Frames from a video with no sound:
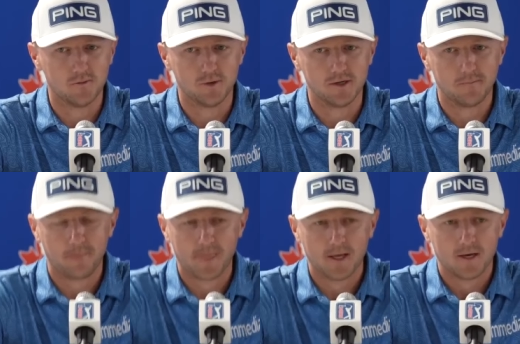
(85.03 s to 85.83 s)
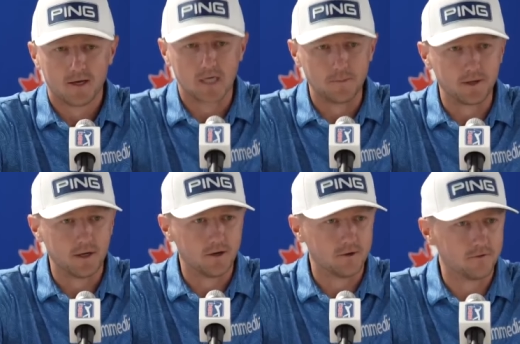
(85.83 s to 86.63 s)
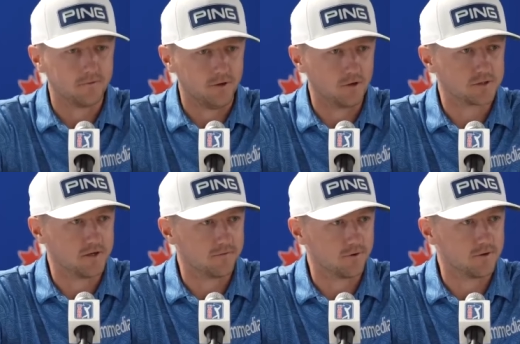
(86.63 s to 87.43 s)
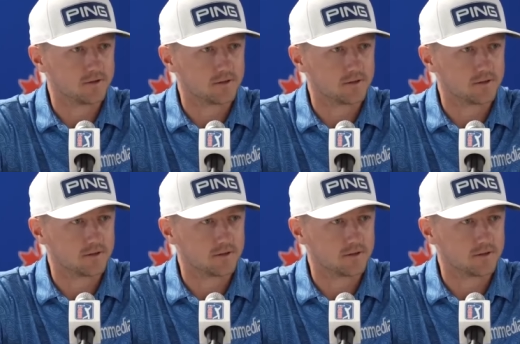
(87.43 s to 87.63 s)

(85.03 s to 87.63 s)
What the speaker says: But coming here feels different.